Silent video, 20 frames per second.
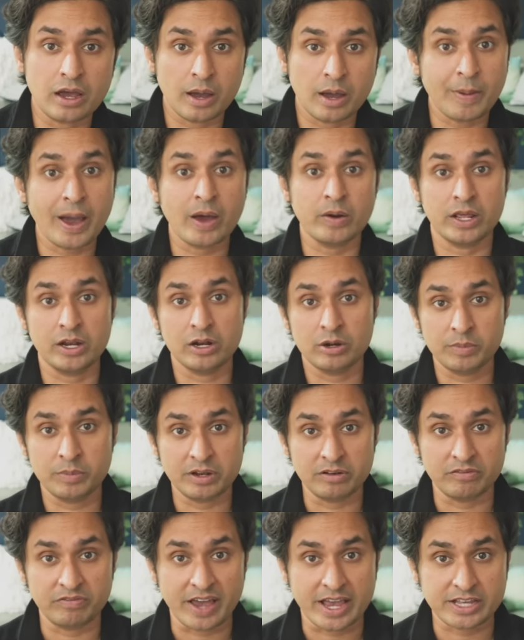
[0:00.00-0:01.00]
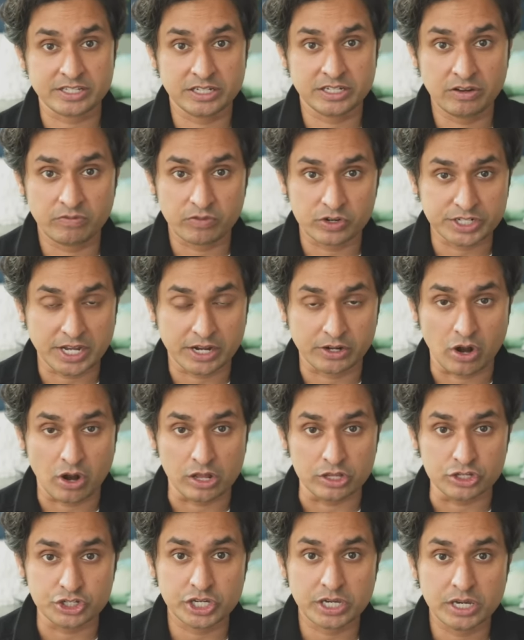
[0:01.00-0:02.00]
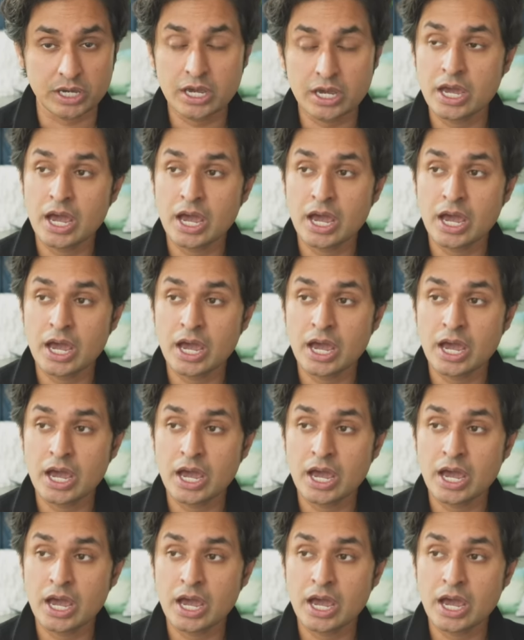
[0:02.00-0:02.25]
about intermittent fasting for technology.